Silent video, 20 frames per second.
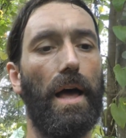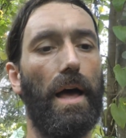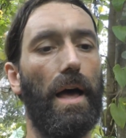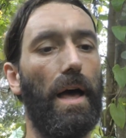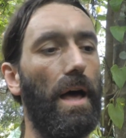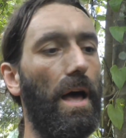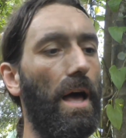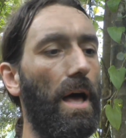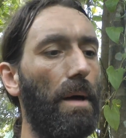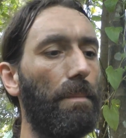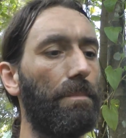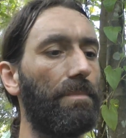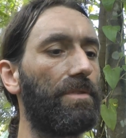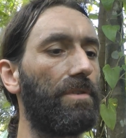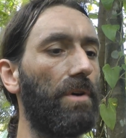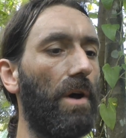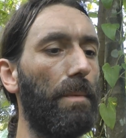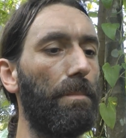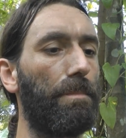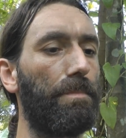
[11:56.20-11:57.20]

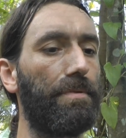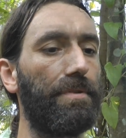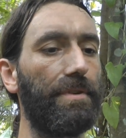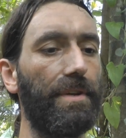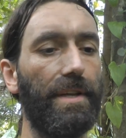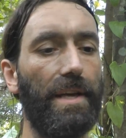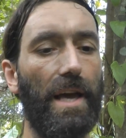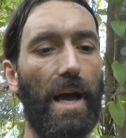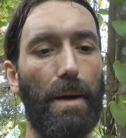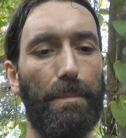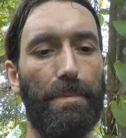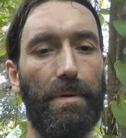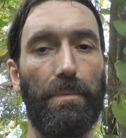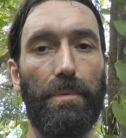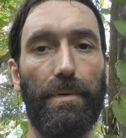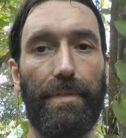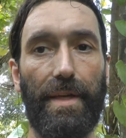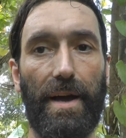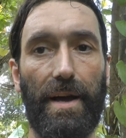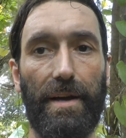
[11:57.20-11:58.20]
so I'm pretty happy
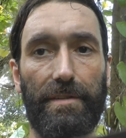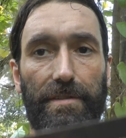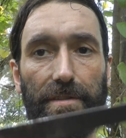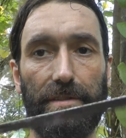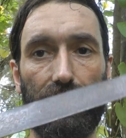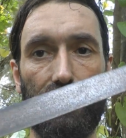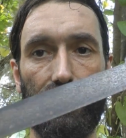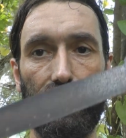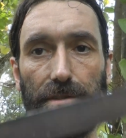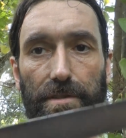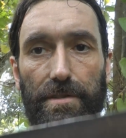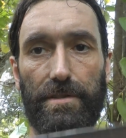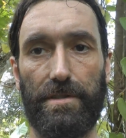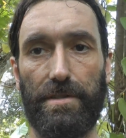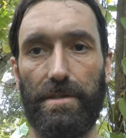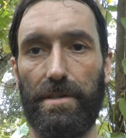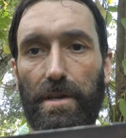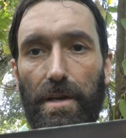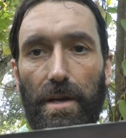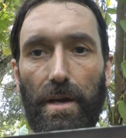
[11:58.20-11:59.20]
with that.
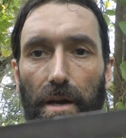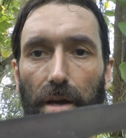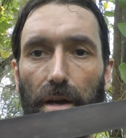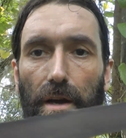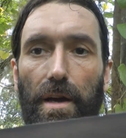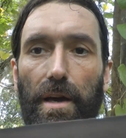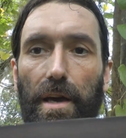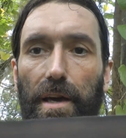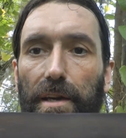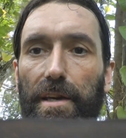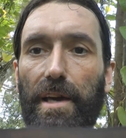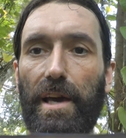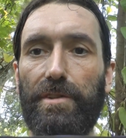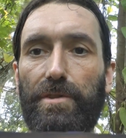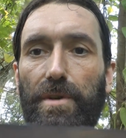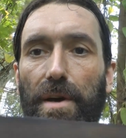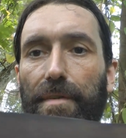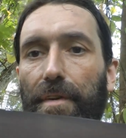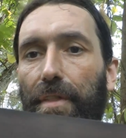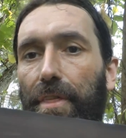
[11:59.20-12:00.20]
Just in
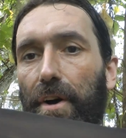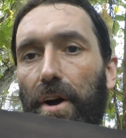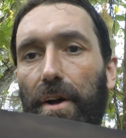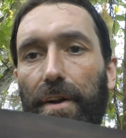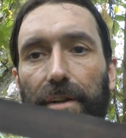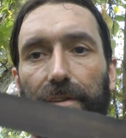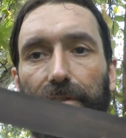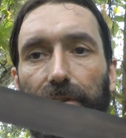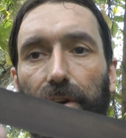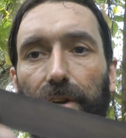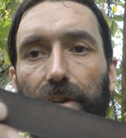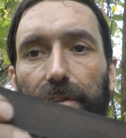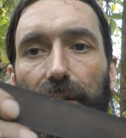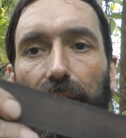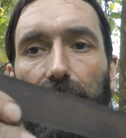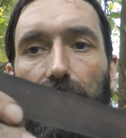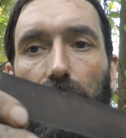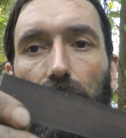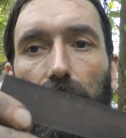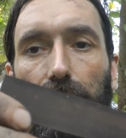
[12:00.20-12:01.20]
case you ever thought it's going to
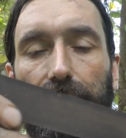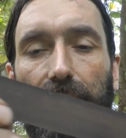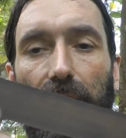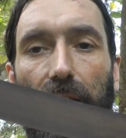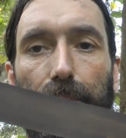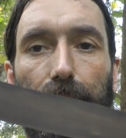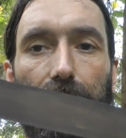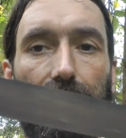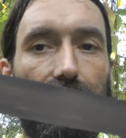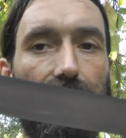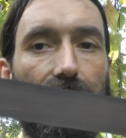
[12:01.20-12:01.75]
take a long time, it